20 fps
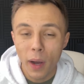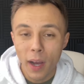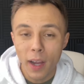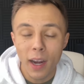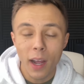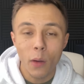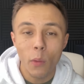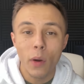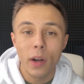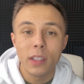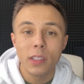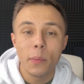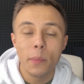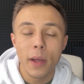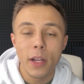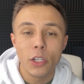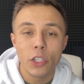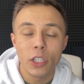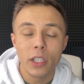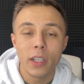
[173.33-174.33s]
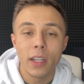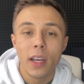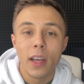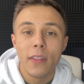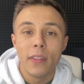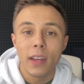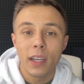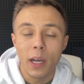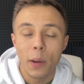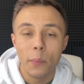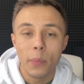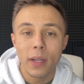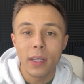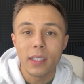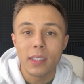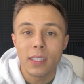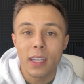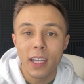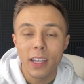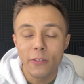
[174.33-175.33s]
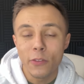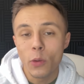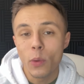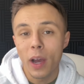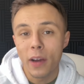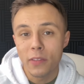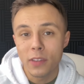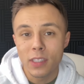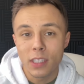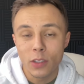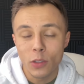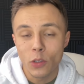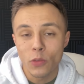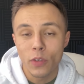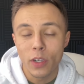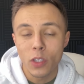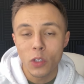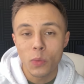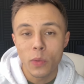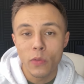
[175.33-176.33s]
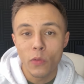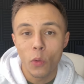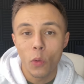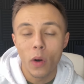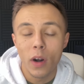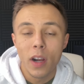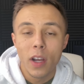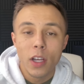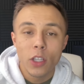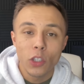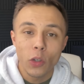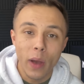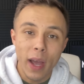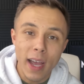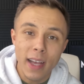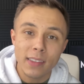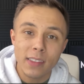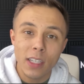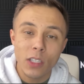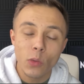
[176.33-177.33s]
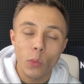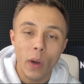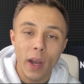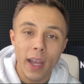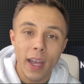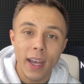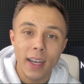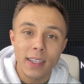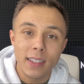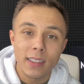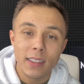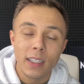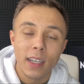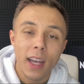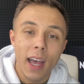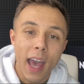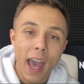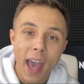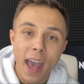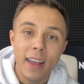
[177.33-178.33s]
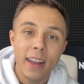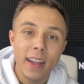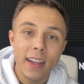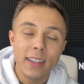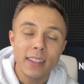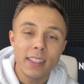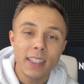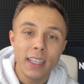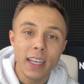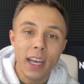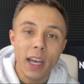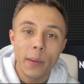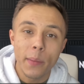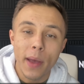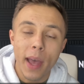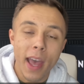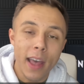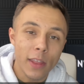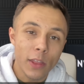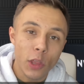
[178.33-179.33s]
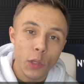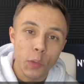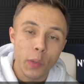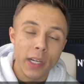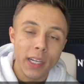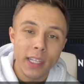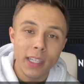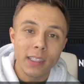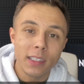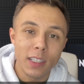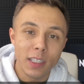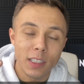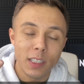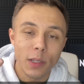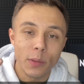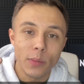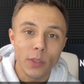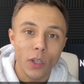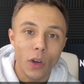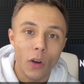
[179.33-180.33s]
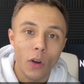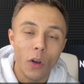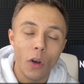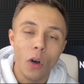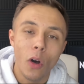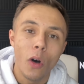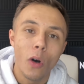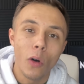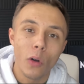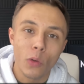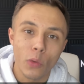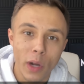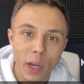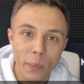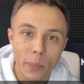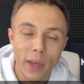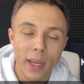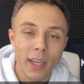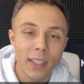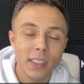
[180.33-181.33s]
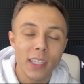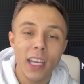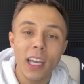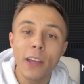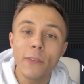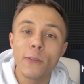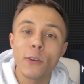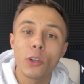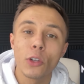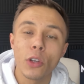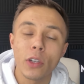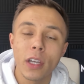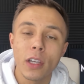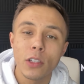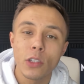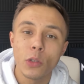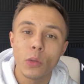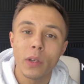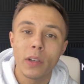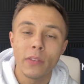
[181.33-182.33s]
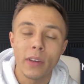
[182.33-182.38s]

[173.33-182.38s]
But I wanted to mention the companies if you haven't seen those videos before. So S S Y S, and N D M and three D Systems are all great picks if you're looking to